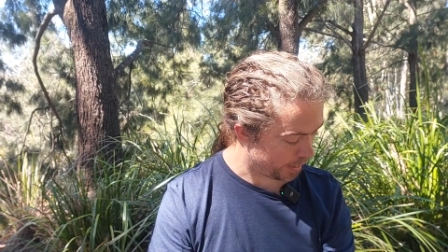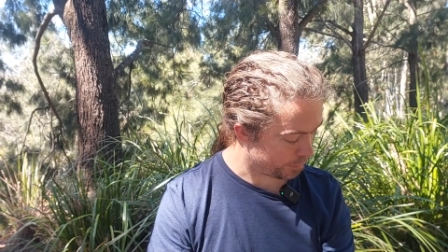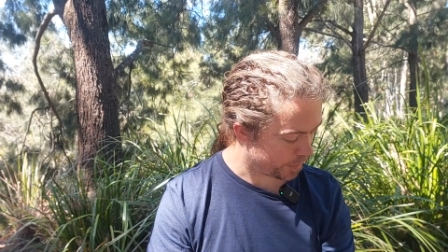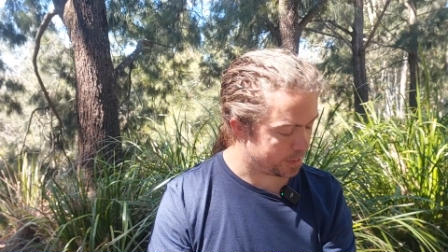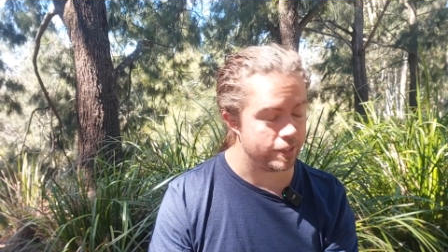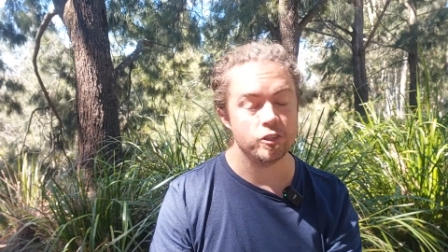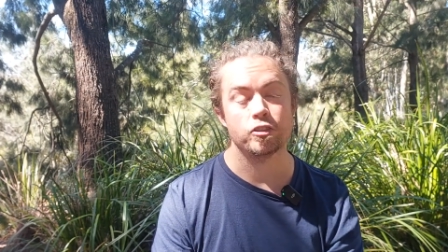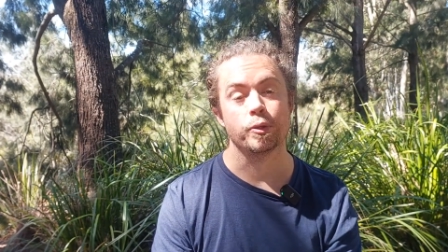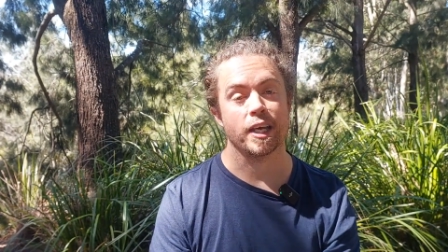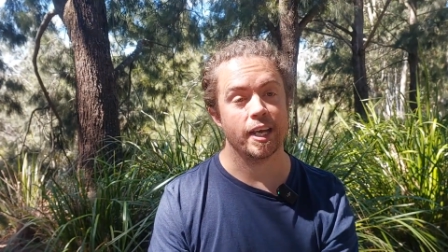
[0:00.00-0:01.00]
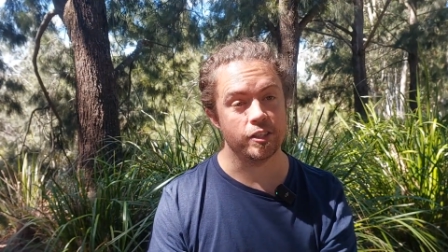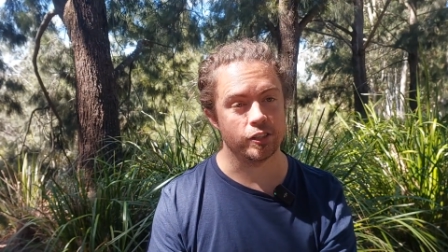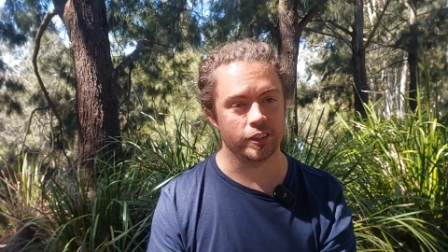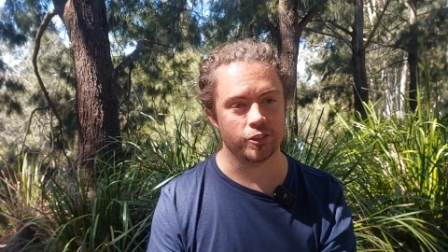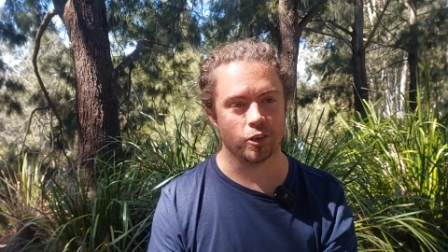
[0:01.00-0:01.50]
have continued to
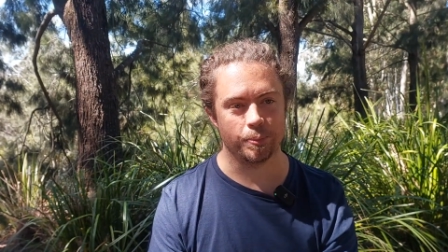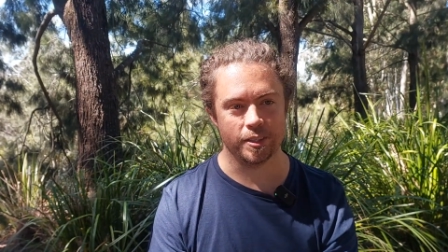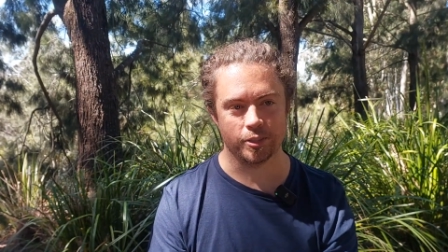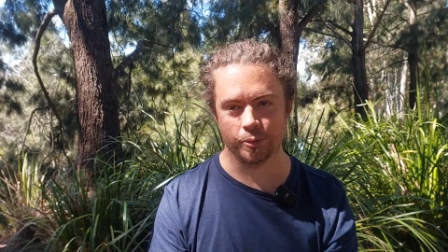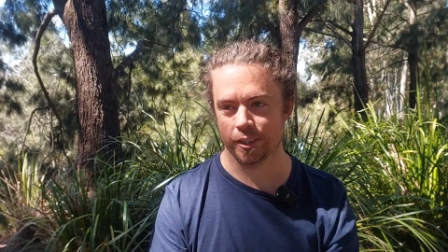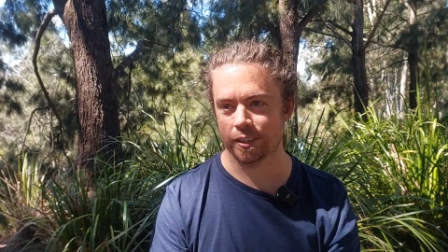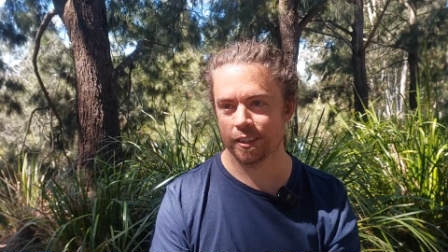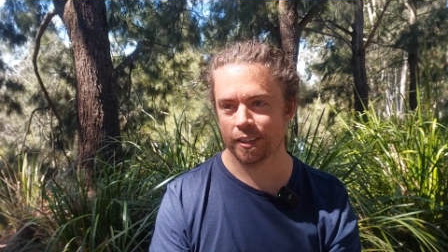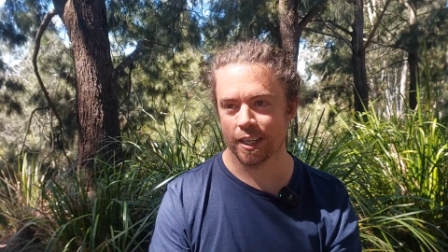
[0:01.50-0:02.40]
occasionally drop into it